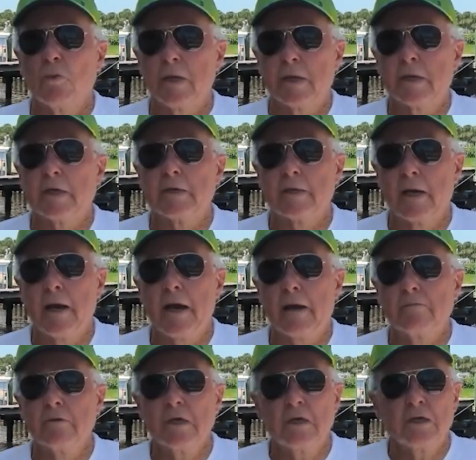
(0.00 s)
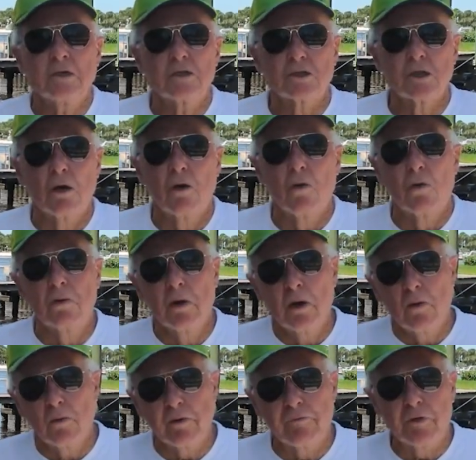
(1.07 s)
week at a time. So
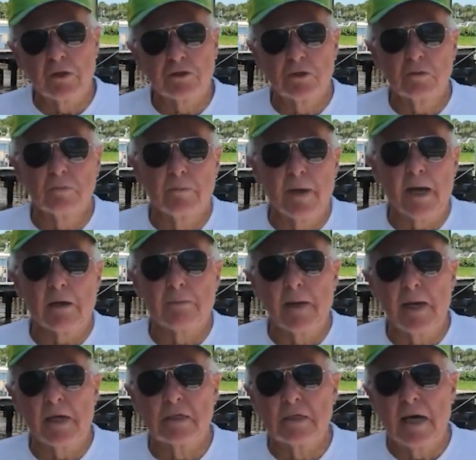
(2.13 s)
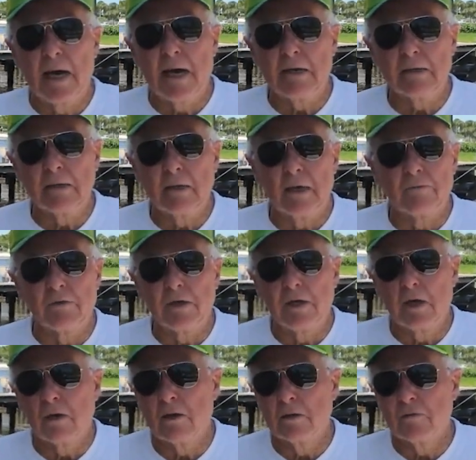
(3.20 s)
we fished Mag Bay a lot every
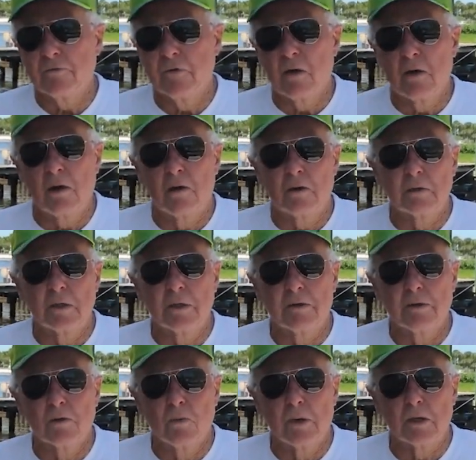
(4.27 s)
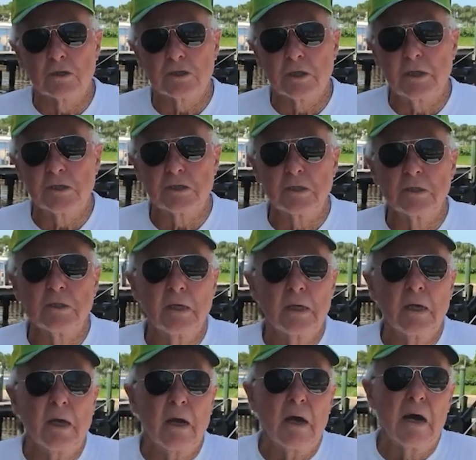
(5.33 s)
year in the fall and into the winter season.
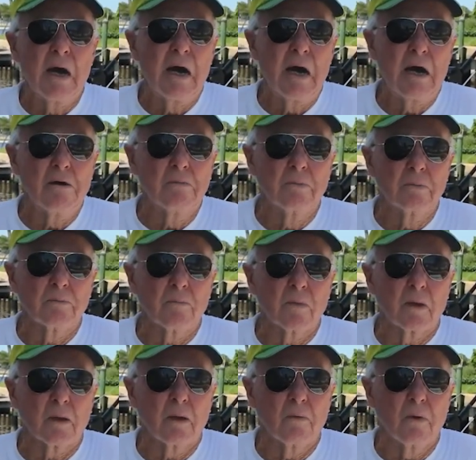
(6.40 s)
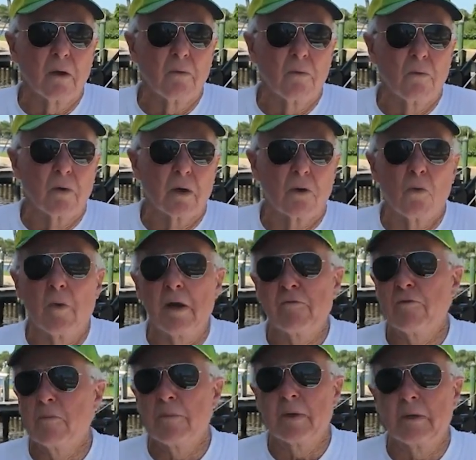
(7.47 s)
We're away
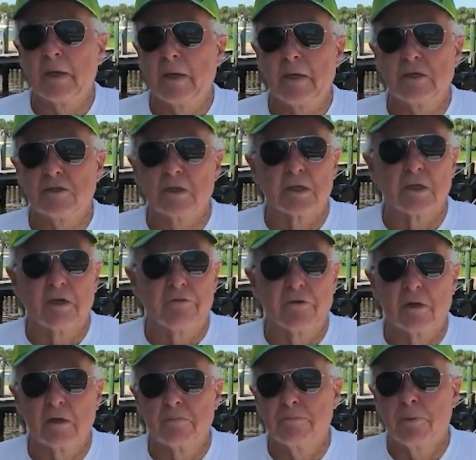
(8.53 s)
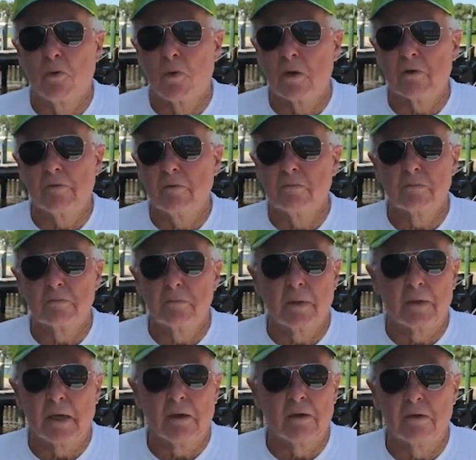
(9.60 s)
from any significant port
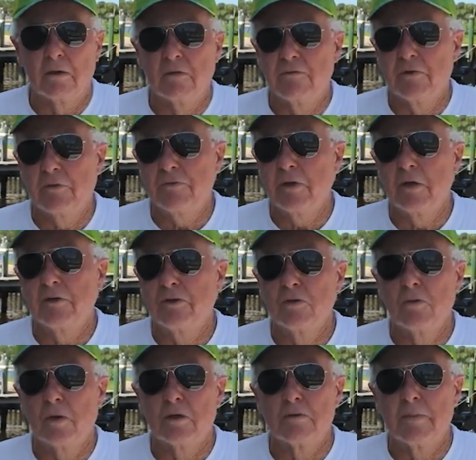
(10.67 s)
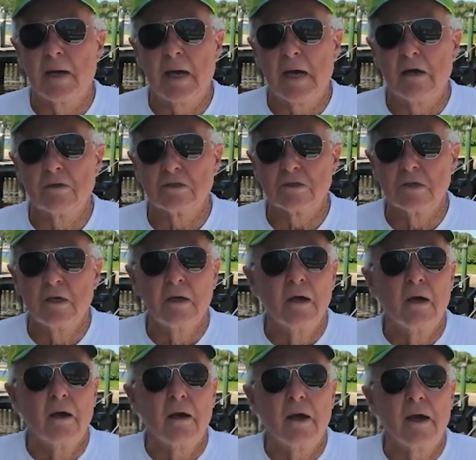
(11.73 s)
by 150 to 200 miles,
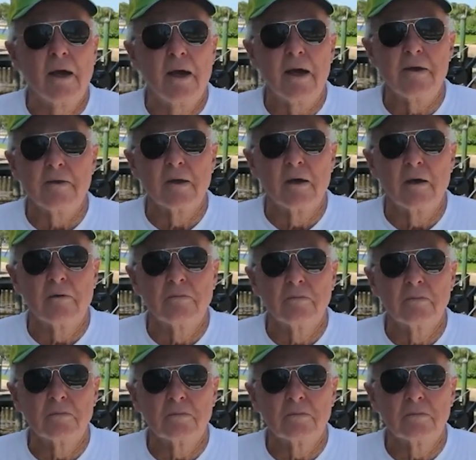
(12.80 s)
and a